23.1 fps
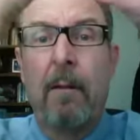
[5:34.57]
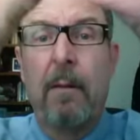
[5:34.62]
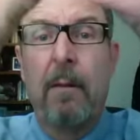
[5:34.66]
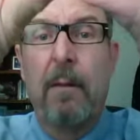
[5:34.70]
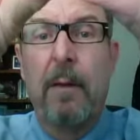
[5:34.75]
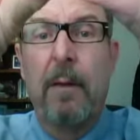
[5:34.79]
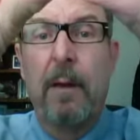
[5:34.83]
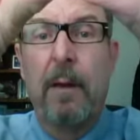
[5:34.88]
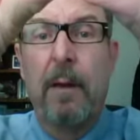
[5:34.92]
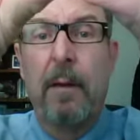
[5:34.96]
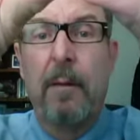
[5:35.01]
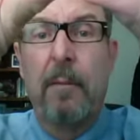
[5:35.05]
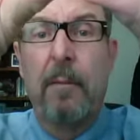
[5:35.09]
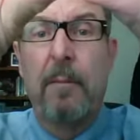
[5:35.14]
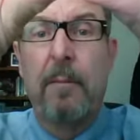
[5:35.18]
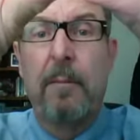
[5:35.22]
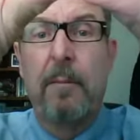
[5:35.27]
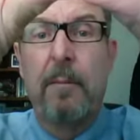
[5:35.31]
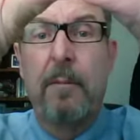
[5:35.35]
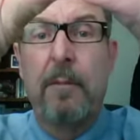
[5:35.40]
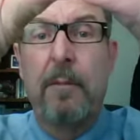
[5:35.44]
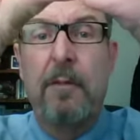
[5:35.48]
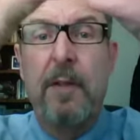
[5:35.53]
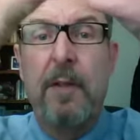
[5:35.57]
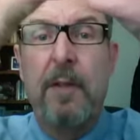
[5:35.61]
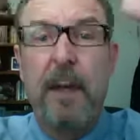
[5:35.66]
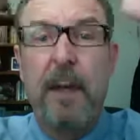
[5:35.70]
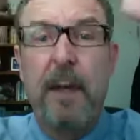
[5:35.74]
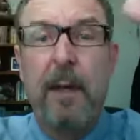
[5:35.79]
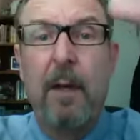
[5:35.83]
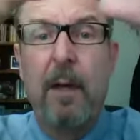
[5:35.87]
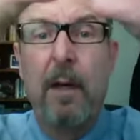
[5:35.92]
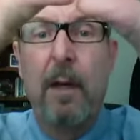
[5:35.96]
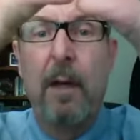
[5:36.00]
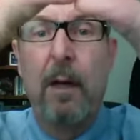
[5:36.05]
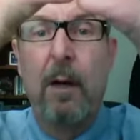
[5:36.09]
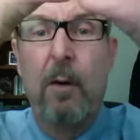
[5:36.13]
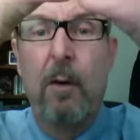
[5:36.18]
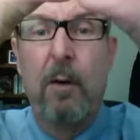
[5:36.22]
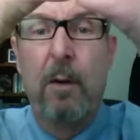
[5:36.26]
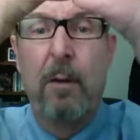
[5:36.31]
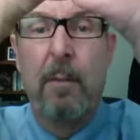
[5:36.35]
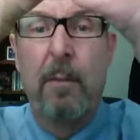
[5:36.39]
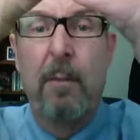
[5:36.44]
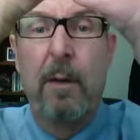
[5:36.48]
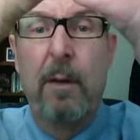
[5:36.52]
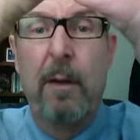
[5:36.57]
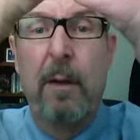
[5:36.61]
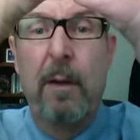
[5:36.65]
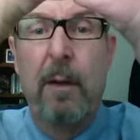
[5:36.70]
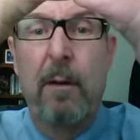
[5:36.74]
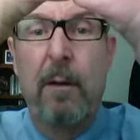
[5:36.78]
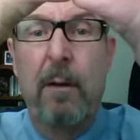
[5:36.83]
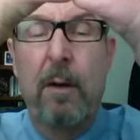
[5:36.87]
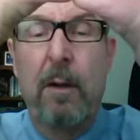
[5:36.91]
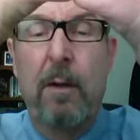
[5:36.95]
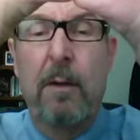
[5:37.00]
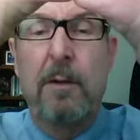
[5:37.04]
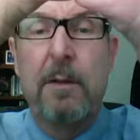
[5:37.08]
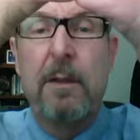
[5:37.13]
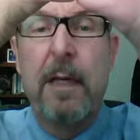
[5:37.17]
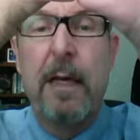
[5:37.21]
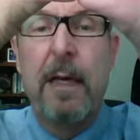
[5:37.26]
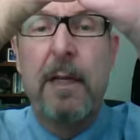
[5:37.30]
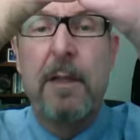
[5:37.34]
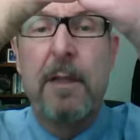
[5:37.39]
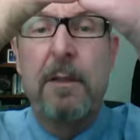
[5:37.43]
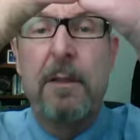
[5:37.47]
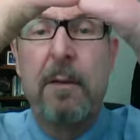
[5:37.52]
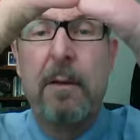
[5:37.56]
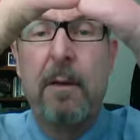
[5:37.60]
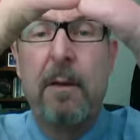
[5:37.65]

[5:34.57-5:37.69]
the CEO or in an organization,